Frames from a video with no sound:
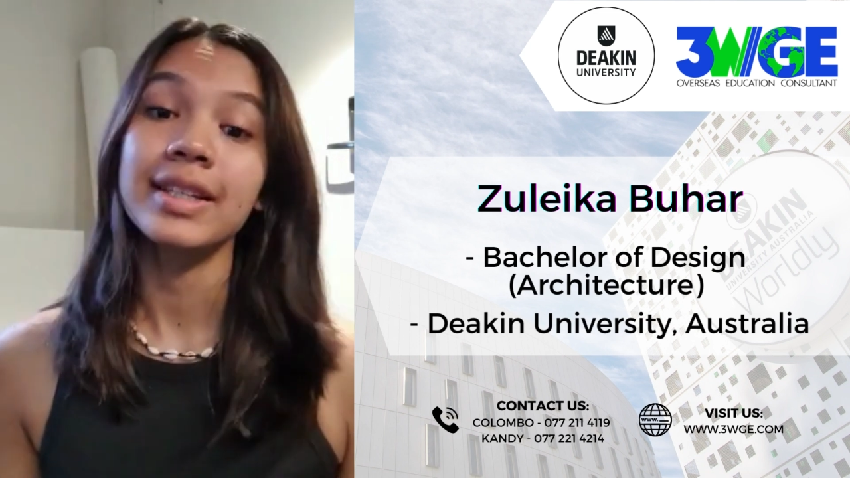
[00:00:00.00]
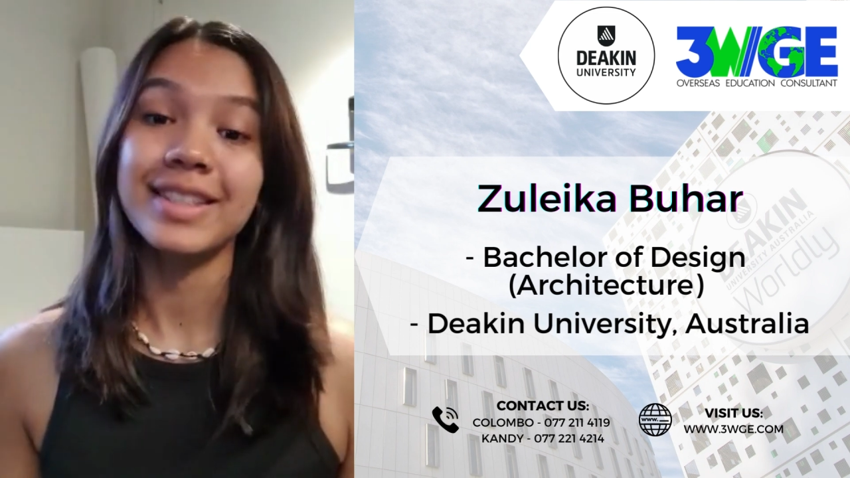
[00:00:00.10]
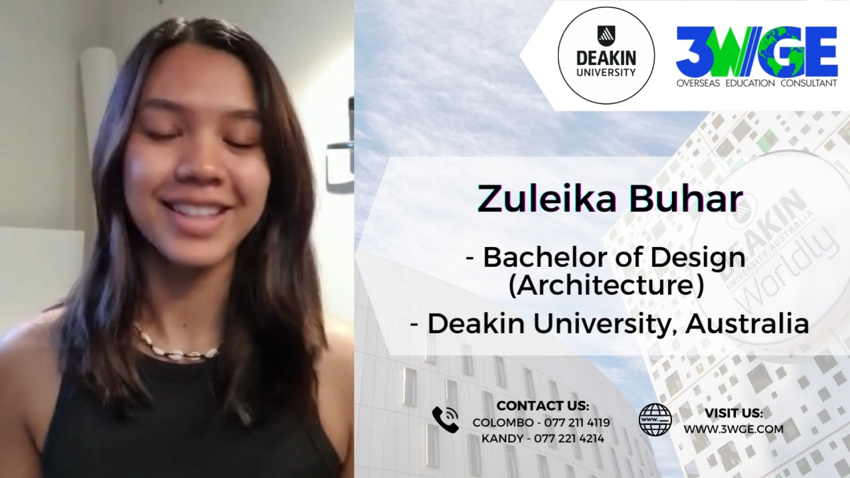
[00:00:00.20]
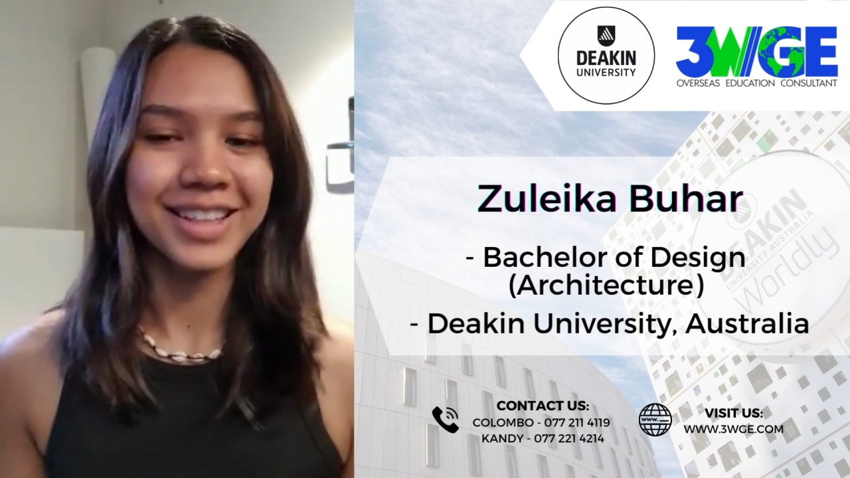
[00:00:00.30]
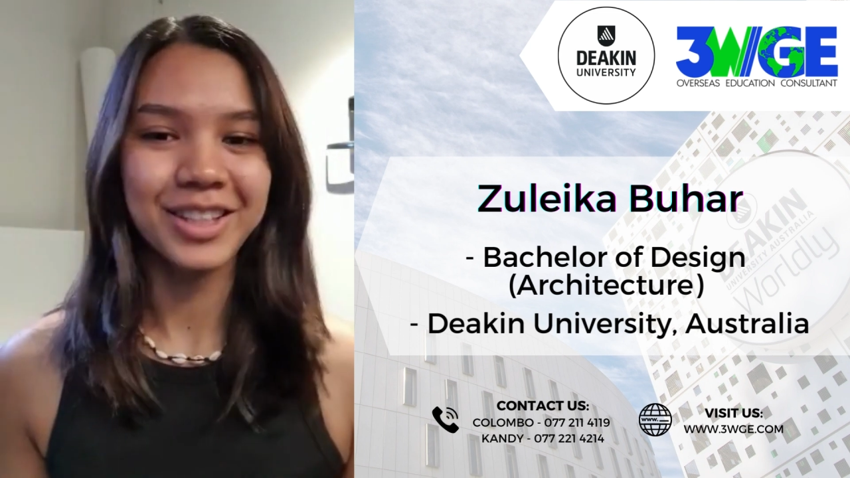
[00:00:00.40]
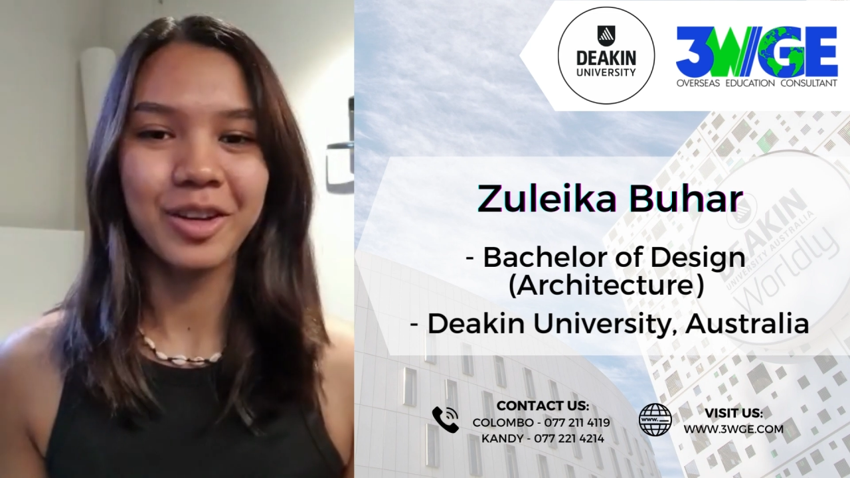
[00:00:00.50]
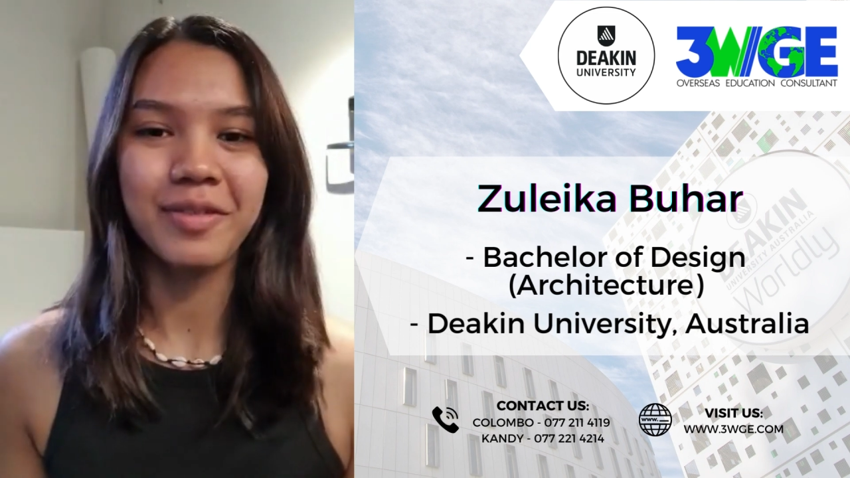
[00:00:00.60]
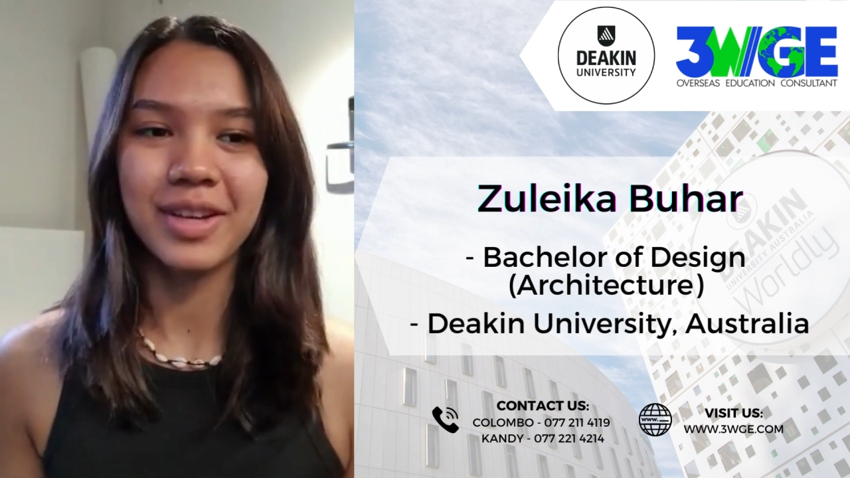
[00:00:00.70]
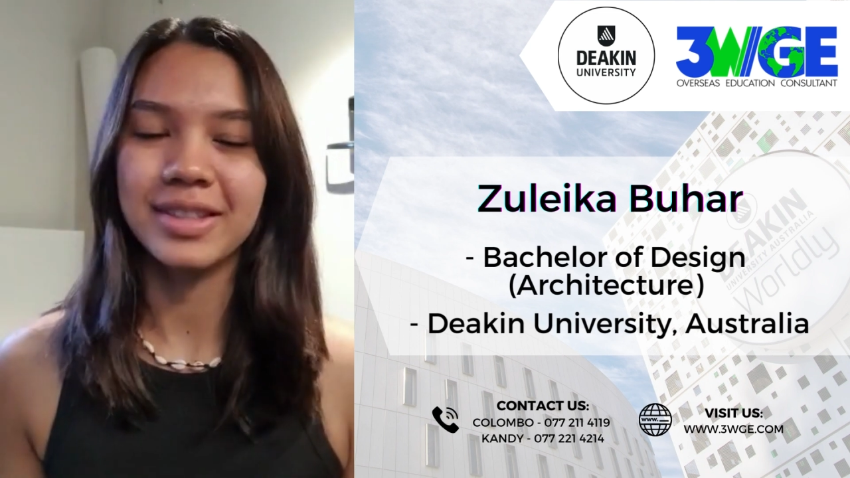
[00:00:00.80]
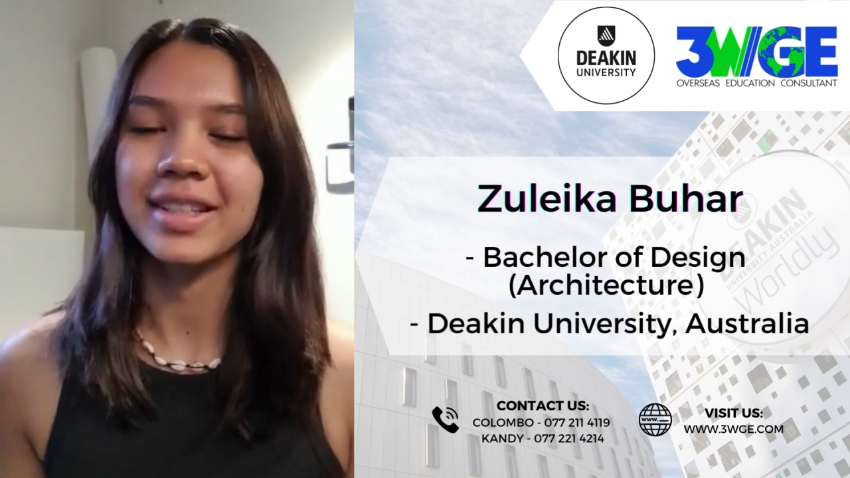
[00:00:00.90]
Deakin
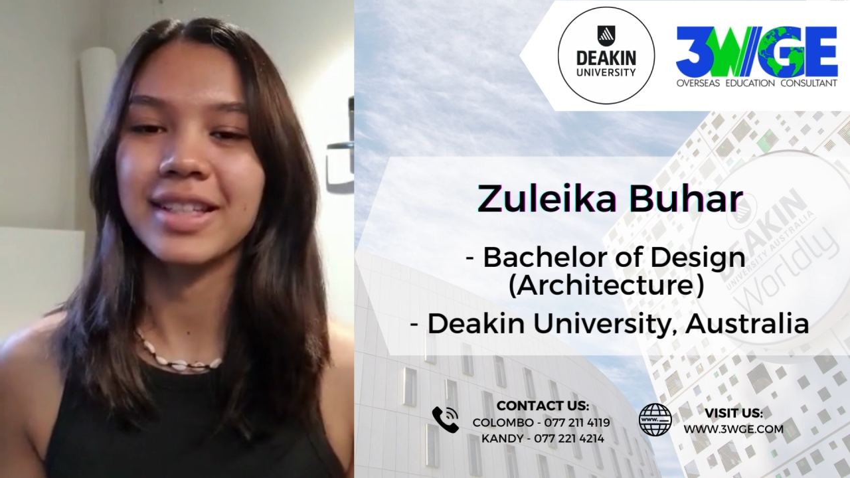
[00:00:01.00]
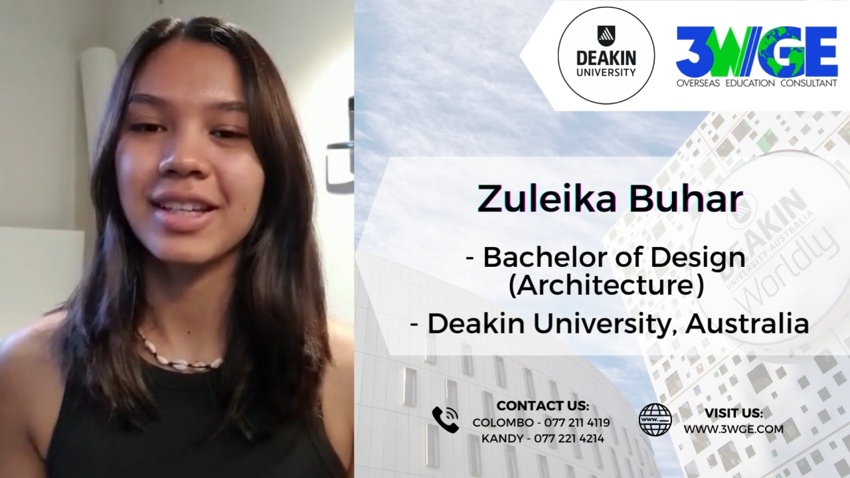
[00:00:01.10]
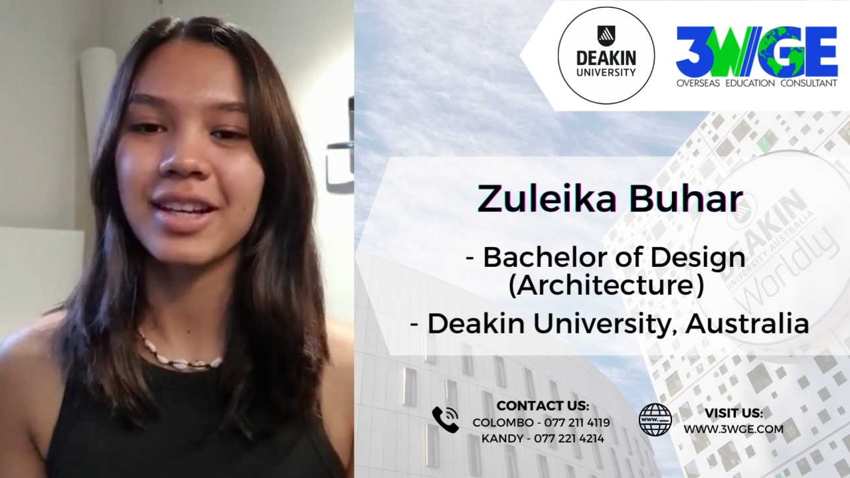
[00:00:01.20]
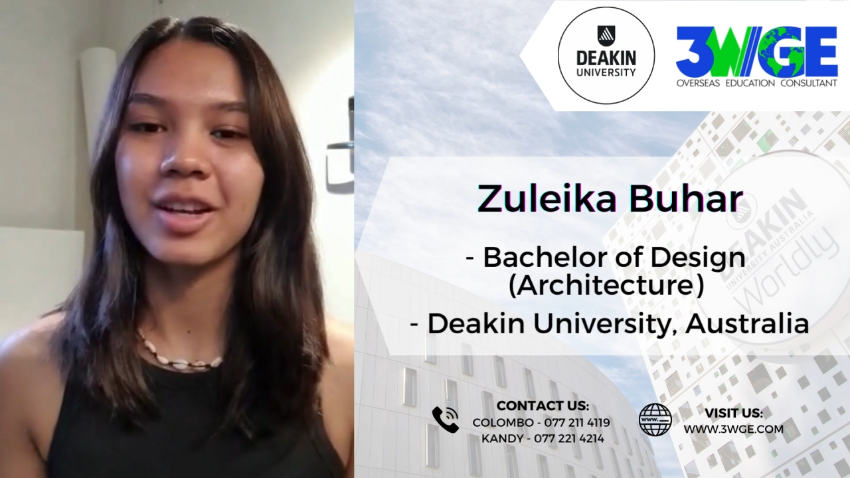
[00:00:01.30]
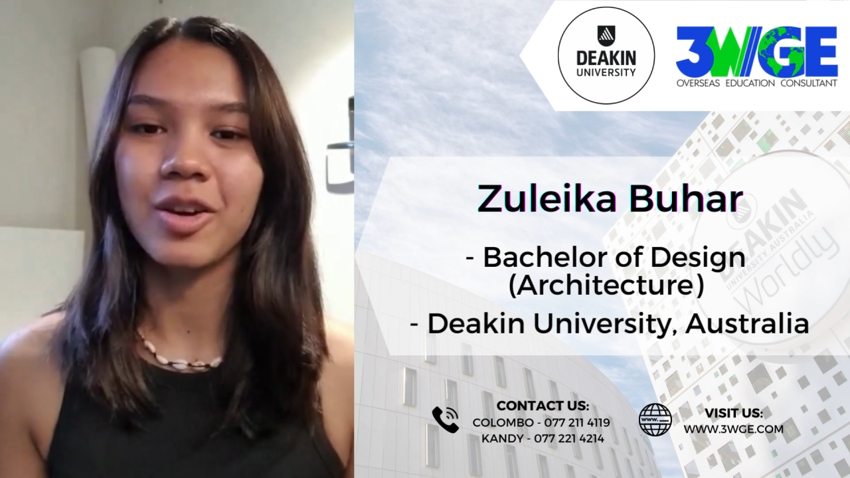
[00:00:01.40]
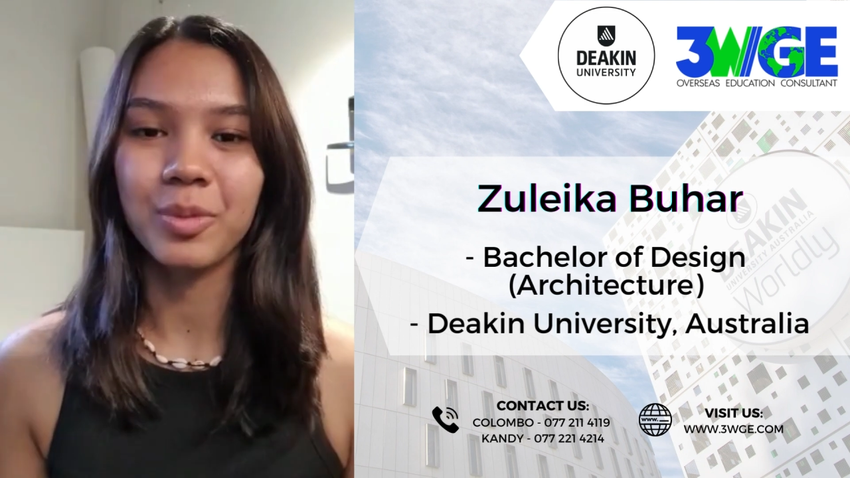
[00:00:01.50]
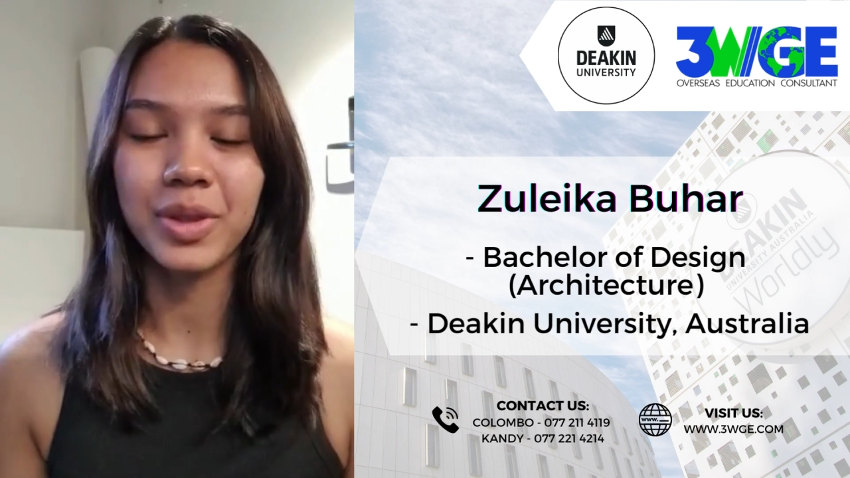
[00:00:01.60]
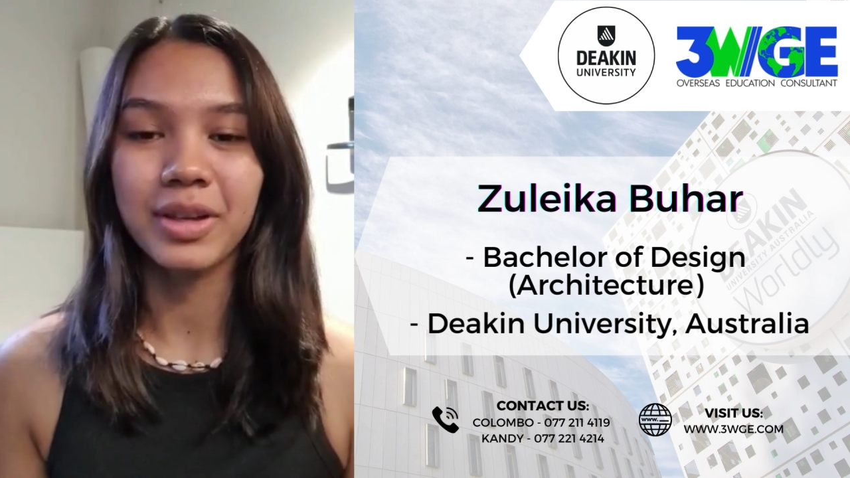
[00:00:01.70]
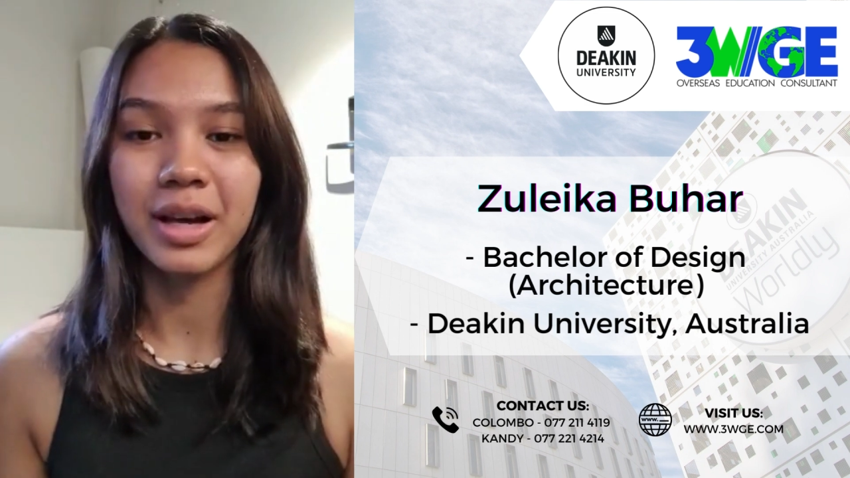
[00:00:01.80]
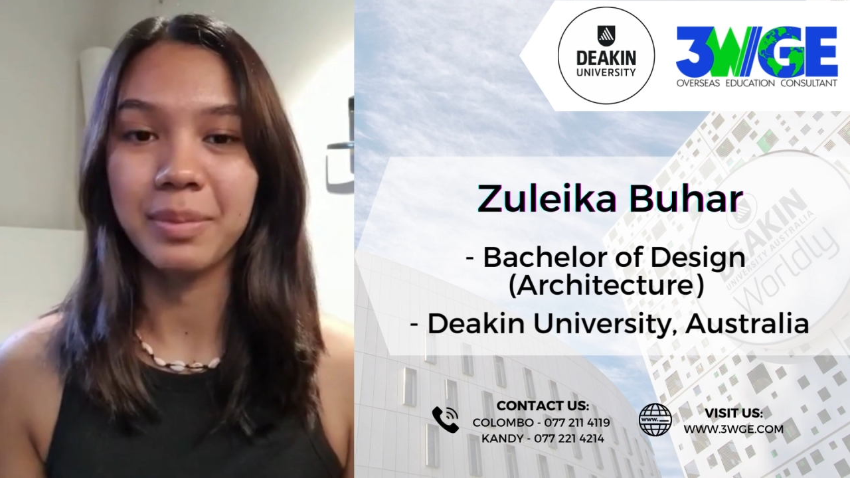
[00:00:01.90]
University along
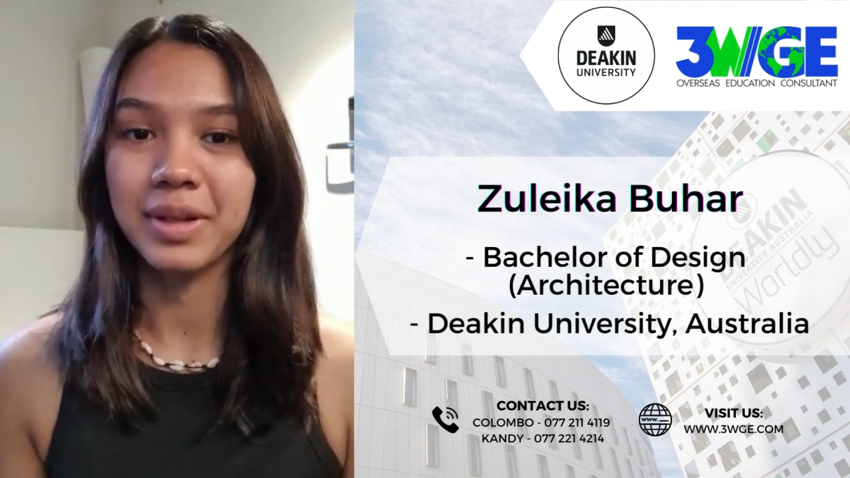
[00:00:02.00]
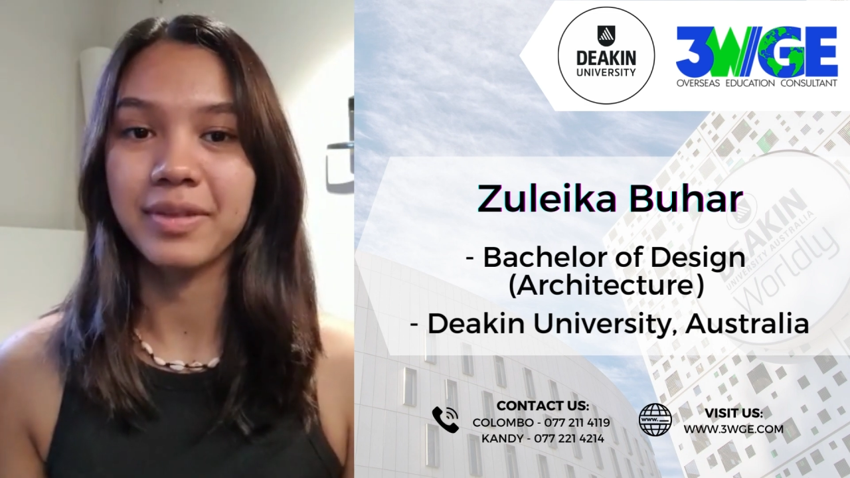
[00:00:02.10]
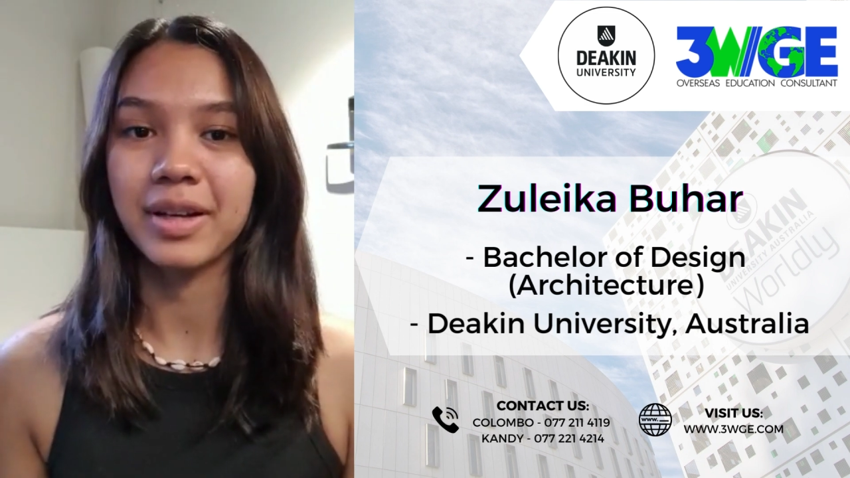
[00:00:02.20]
with a couple of